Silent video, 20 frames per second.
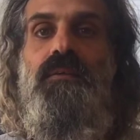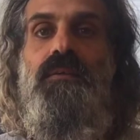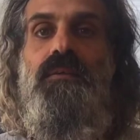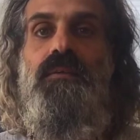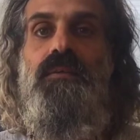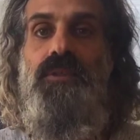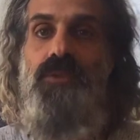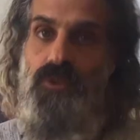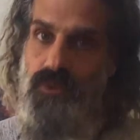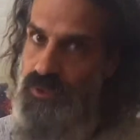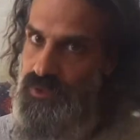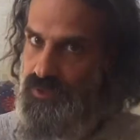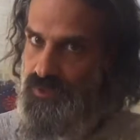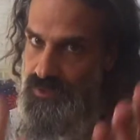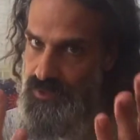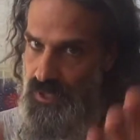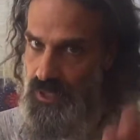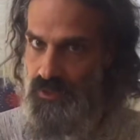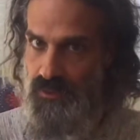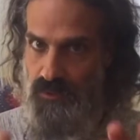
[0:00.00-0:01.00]
But you can
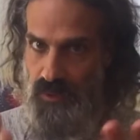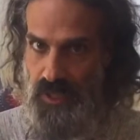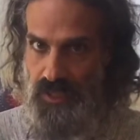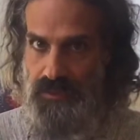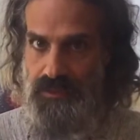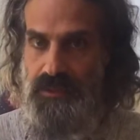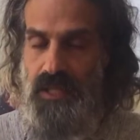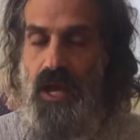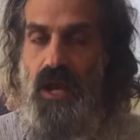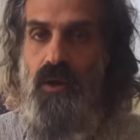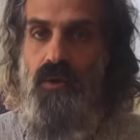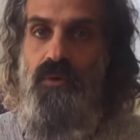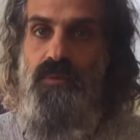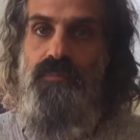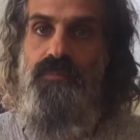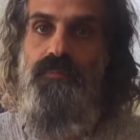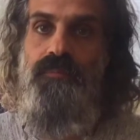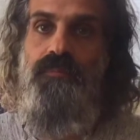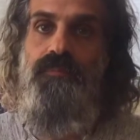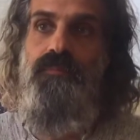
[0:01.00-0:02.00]
start right now
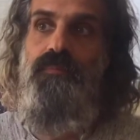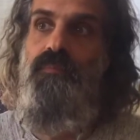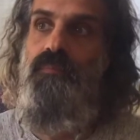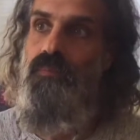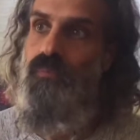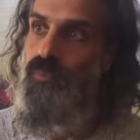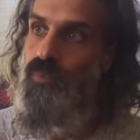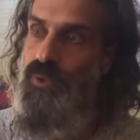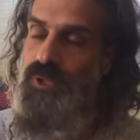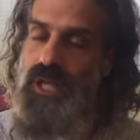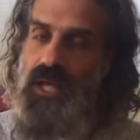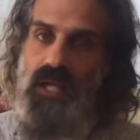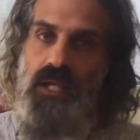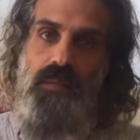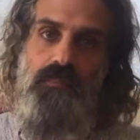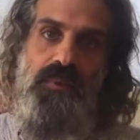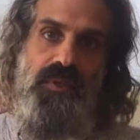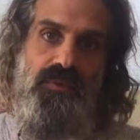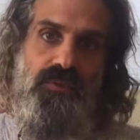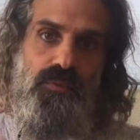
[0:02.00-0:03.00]
with the
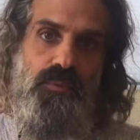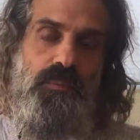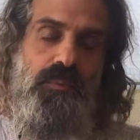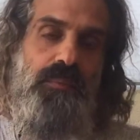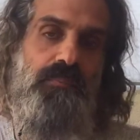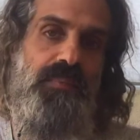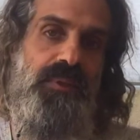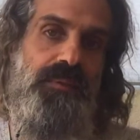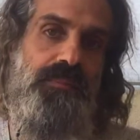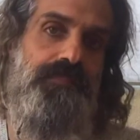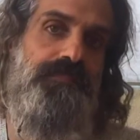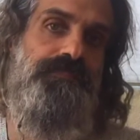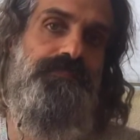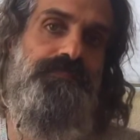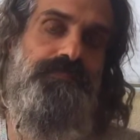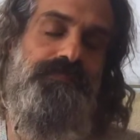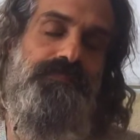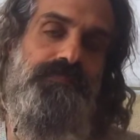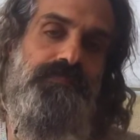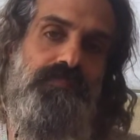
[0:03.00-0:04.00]
elements, remember?
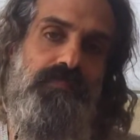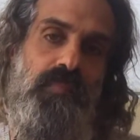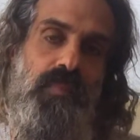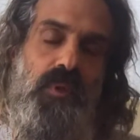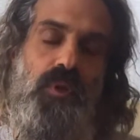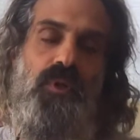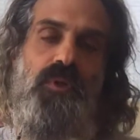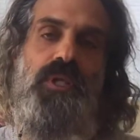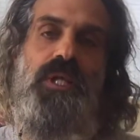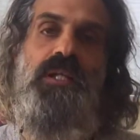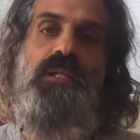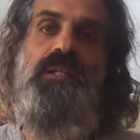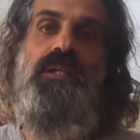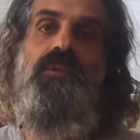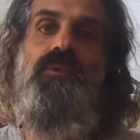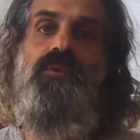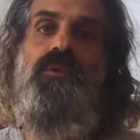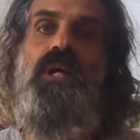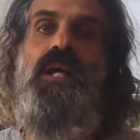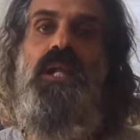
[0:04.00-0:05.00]
Connecting
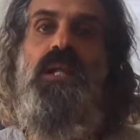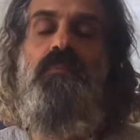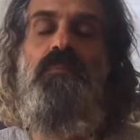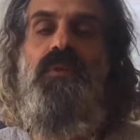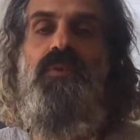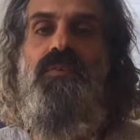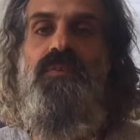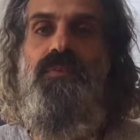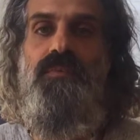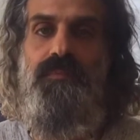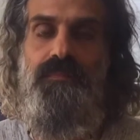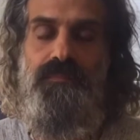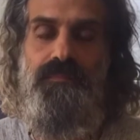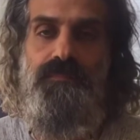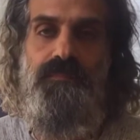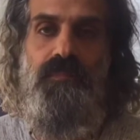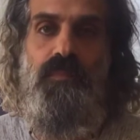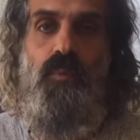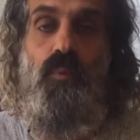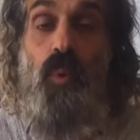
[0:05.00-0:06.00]
to the elements.
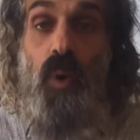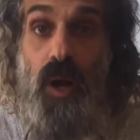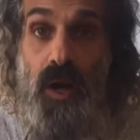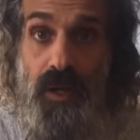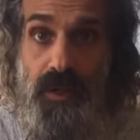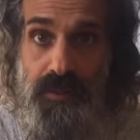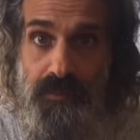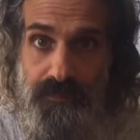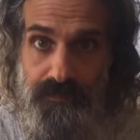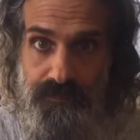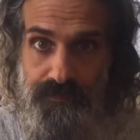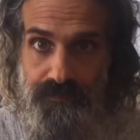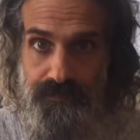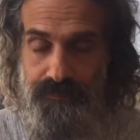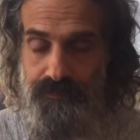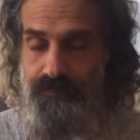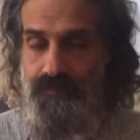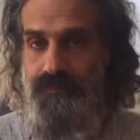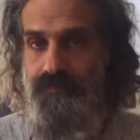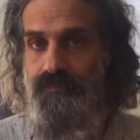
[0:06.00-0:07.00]
Why?
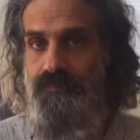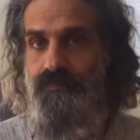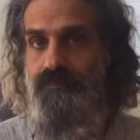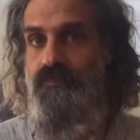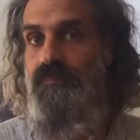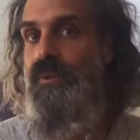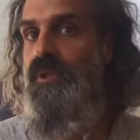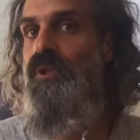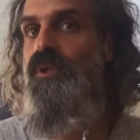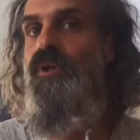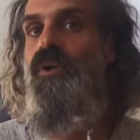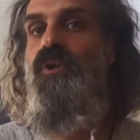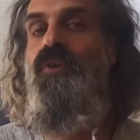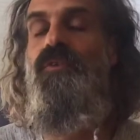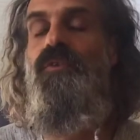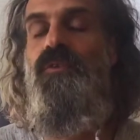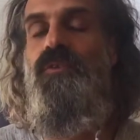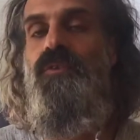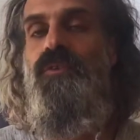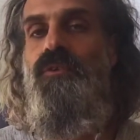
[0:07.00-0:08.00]

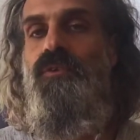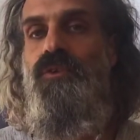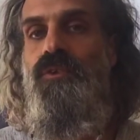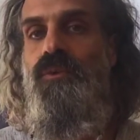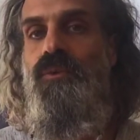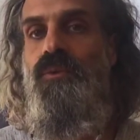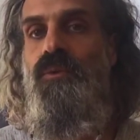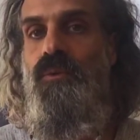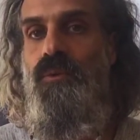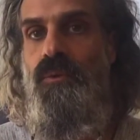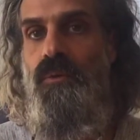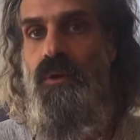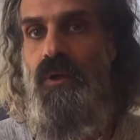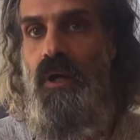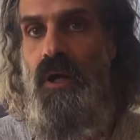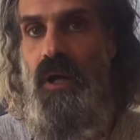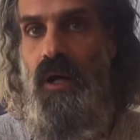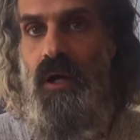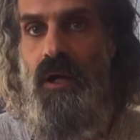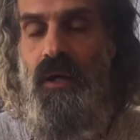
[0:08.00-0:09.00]
Because you
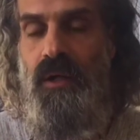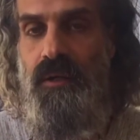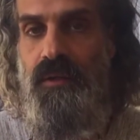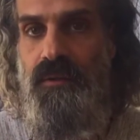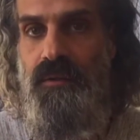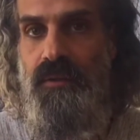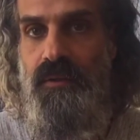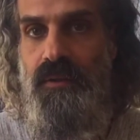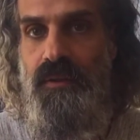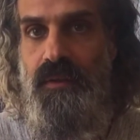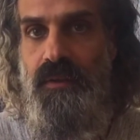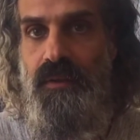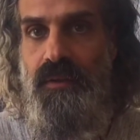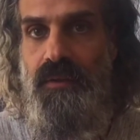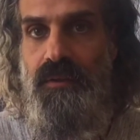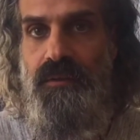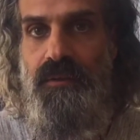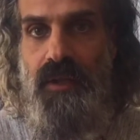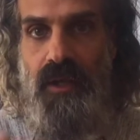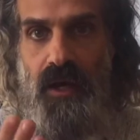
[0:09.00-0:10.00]
are
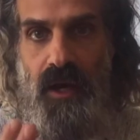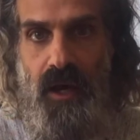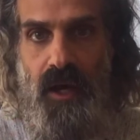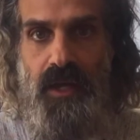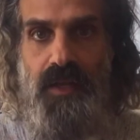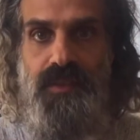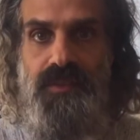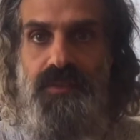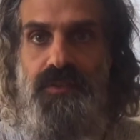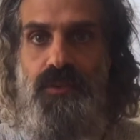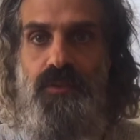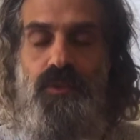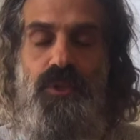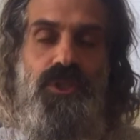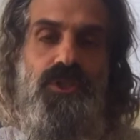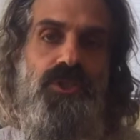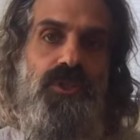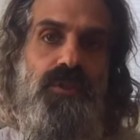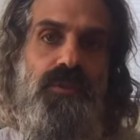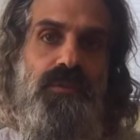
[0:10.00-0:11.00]
the highest
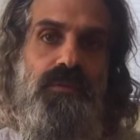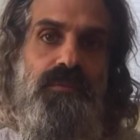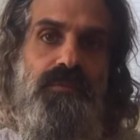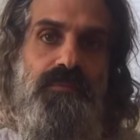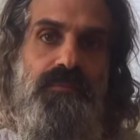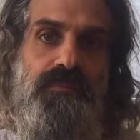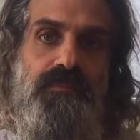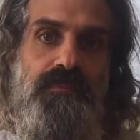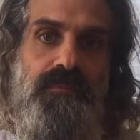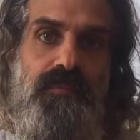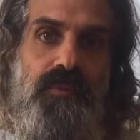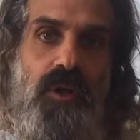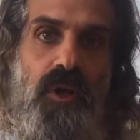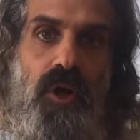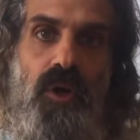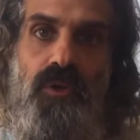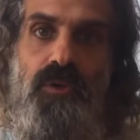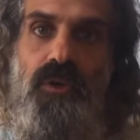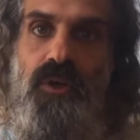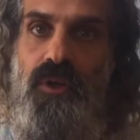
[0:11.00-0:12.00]
creature
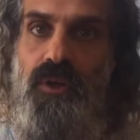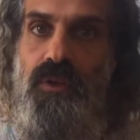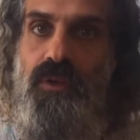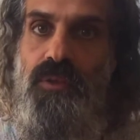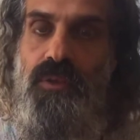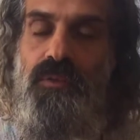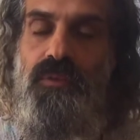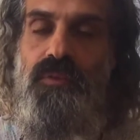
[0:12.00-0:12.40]
on earth.